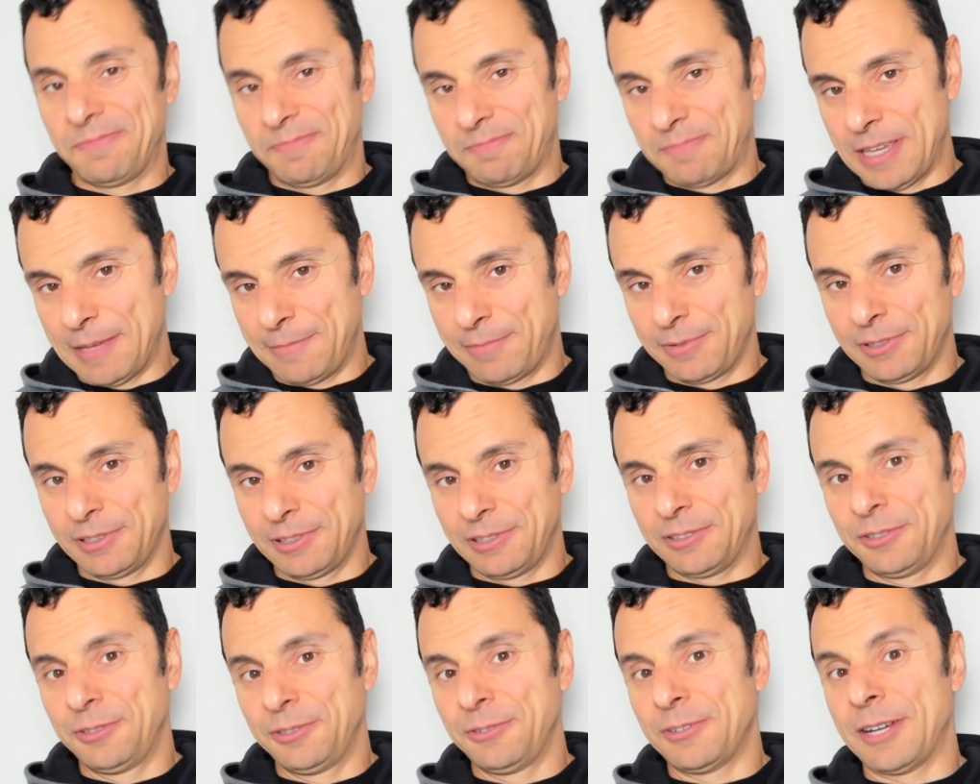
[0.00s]

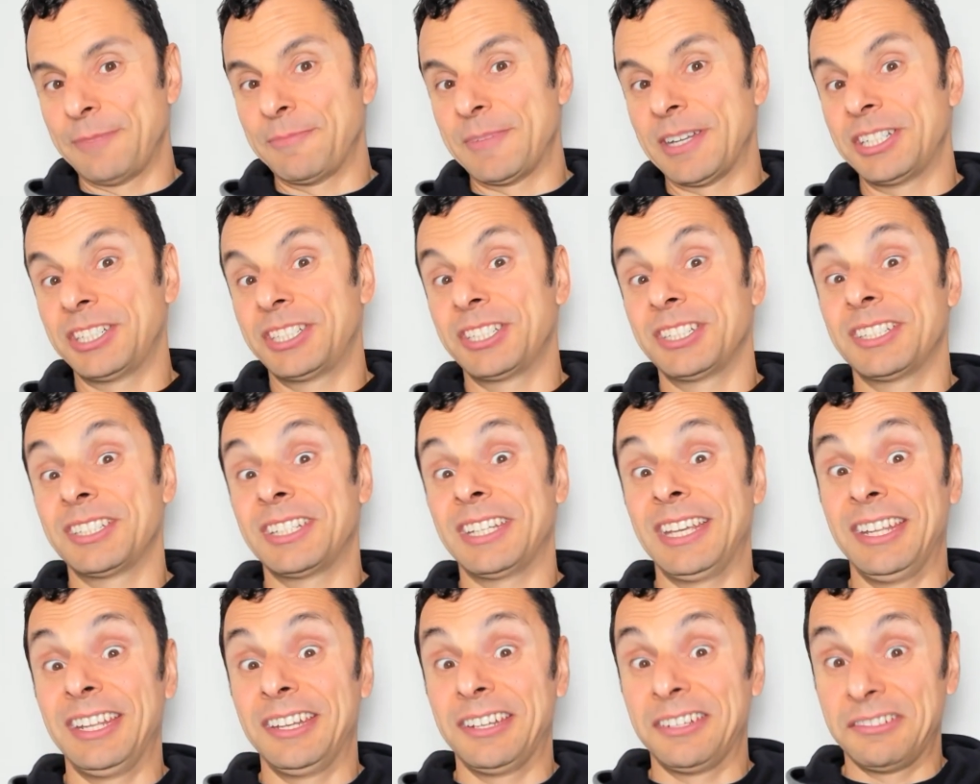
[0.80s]
people who I mentioned
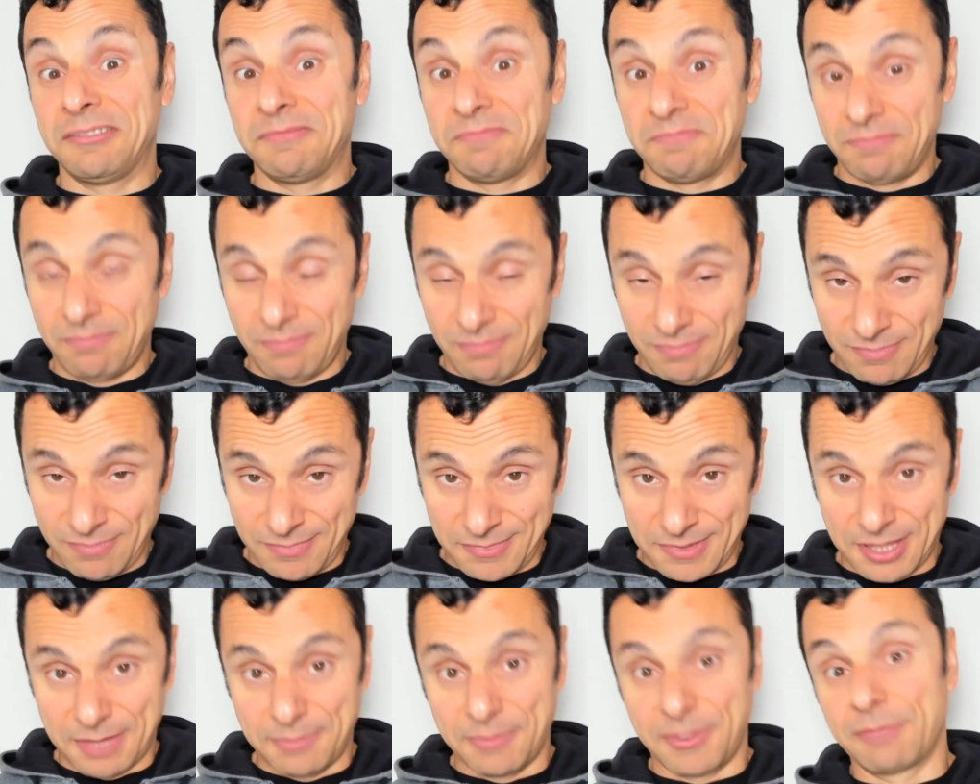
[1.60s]
in
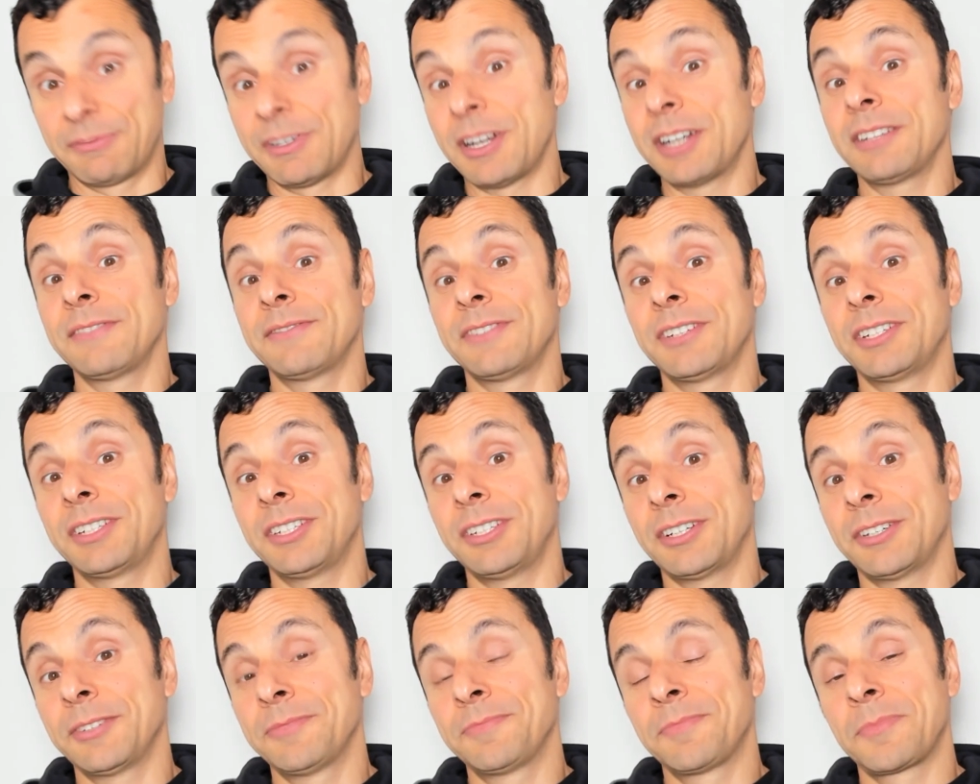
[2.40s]
the running
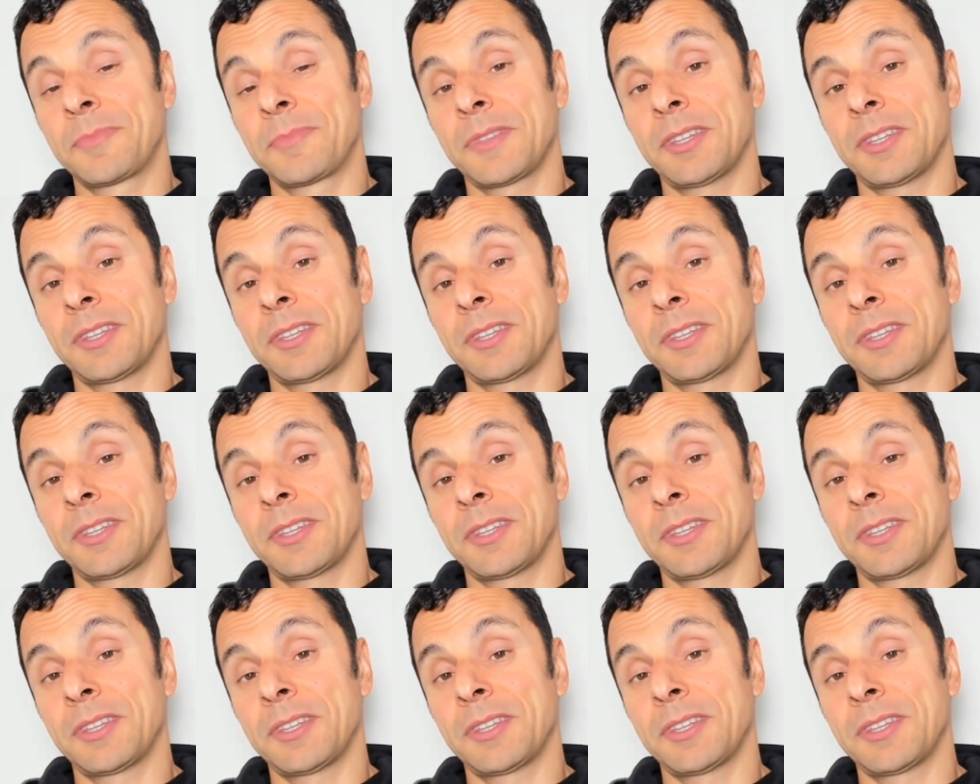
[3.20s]
video,